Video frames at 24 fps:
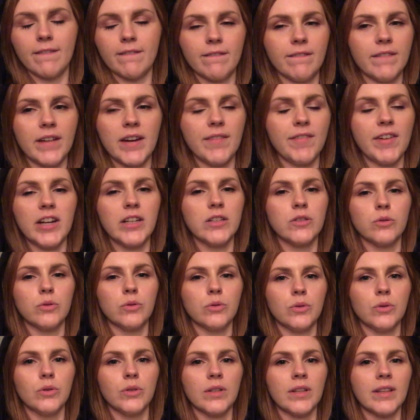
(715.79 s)
very, very
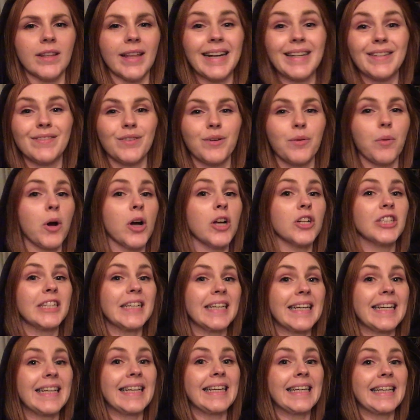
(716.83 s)
soon. Thanks for
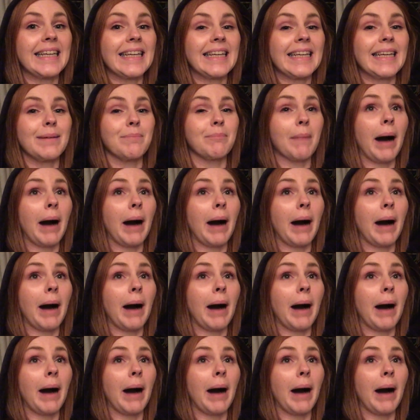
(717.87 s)
watching.